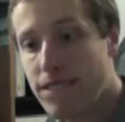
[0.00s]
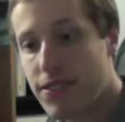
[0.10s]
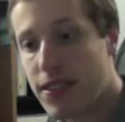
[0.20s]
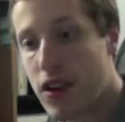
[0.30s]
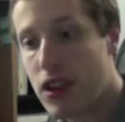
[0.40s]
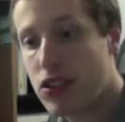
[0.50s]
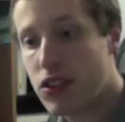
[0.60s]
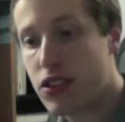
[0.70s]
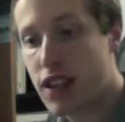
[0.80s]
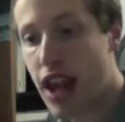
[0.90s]
There
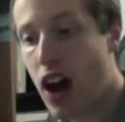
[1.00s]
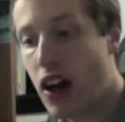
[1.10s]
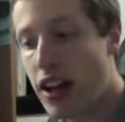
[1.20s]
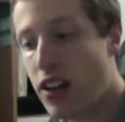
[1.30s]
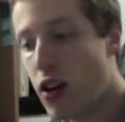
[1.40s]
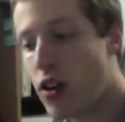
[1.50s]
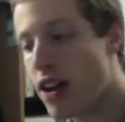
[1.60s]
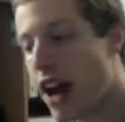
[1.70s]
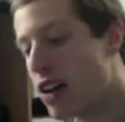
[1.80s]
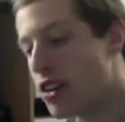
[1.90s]
is now, in order
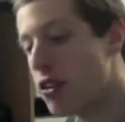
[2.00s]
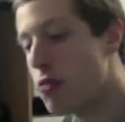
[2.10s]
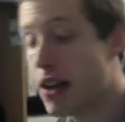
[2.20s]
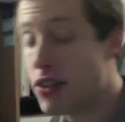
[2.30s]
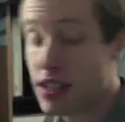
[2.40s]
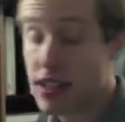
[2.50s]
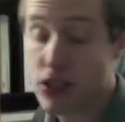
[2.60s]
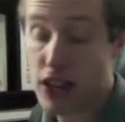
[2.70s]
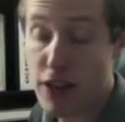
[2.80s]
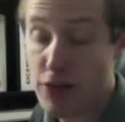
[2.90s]
now to do basically
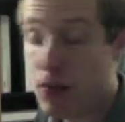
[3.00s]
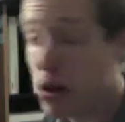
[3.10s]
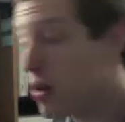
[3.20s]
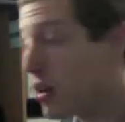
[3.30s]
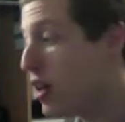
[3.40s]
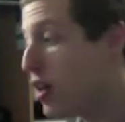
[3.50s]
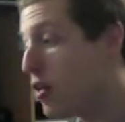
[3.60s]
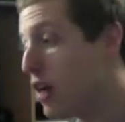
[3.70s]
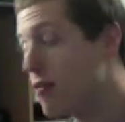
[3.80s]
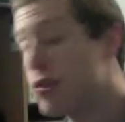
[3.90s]
safe mode,
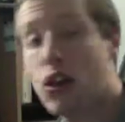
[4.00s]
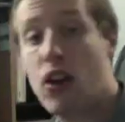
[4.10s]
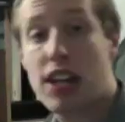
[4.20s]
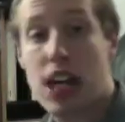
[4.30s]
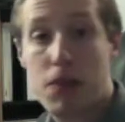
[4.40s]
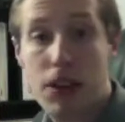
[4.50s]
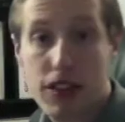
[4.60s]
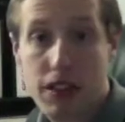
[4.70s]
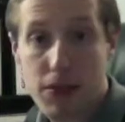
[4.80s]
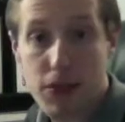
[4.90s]
you have to go into
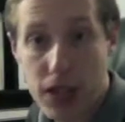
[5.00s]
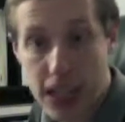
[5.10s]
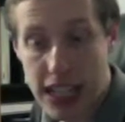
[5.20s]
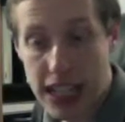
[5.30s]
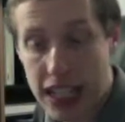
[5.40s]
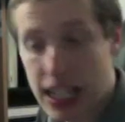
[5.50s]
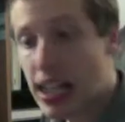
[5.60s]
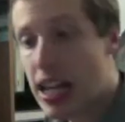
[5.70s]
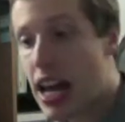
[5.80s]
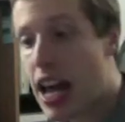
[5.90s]
msconfig,
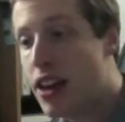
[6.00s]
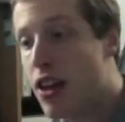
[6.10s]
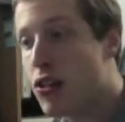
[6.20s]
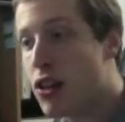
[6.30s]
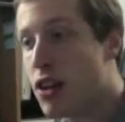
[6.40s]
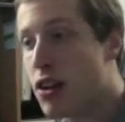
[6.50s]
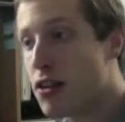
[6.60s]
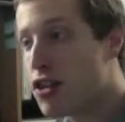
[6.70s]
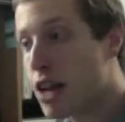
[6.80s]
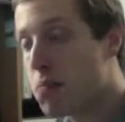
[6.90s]
and there's a
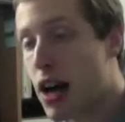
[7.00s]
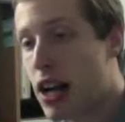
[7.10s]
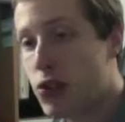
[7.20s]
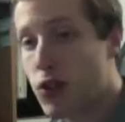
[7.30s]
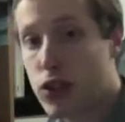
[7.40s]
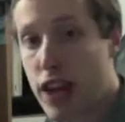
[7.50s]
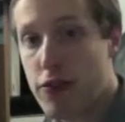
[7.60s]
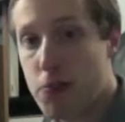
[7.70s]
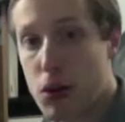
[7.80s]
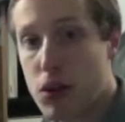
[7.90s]
checkbox for
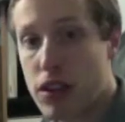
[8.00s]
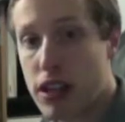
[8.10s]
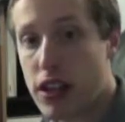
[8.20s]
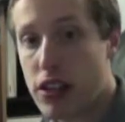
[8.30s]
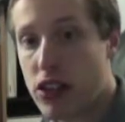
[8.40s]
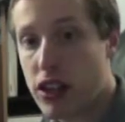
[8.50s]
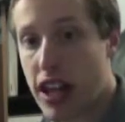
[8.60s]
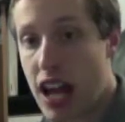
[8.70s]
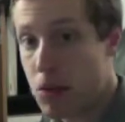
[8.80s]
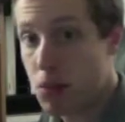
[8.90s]
safe boot, and then it's
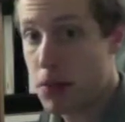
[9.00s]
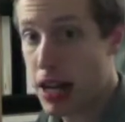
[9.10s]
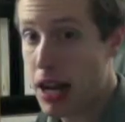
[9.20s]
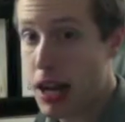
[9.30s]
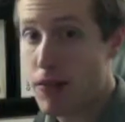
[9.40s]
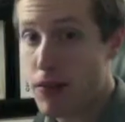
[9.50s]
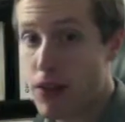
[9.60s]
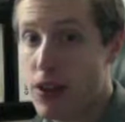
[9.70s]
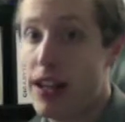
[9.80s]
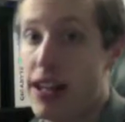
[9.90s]
enabled, but I have a
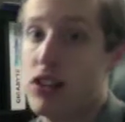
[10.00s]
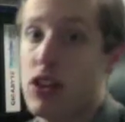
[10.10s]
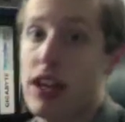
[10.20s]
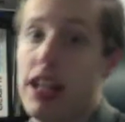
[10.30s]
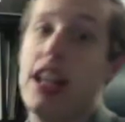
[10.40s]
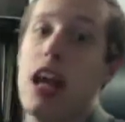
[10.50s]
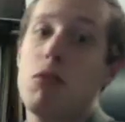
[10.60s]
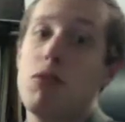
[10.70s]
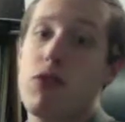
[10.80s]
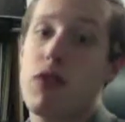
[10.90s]
feeling it's only
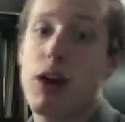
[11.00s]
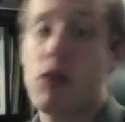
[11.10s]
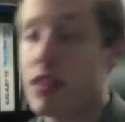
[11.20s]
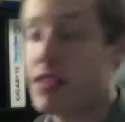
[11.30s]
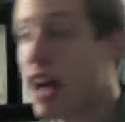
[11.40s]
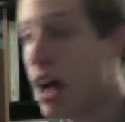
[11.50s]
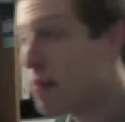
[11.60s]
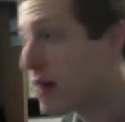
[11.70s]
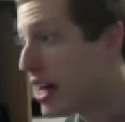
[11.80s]
enabled for that one time.